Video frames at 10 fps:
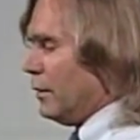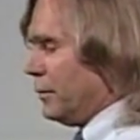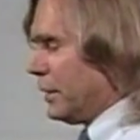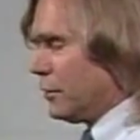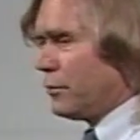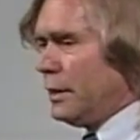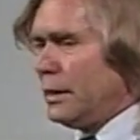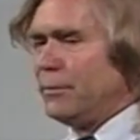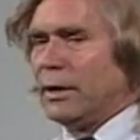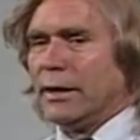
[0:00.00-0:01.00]
because we
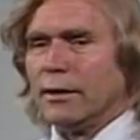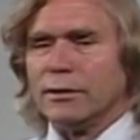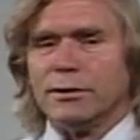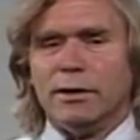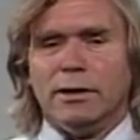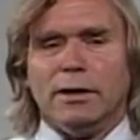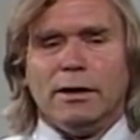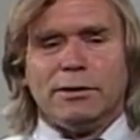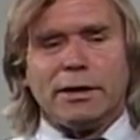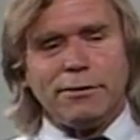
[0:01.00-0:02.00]
need models.
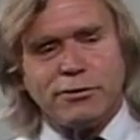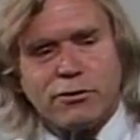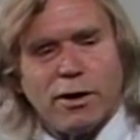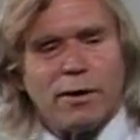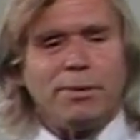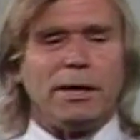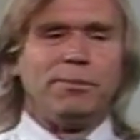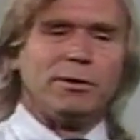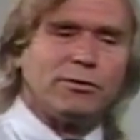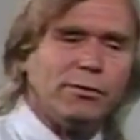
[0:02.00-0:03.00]
Save strong papers,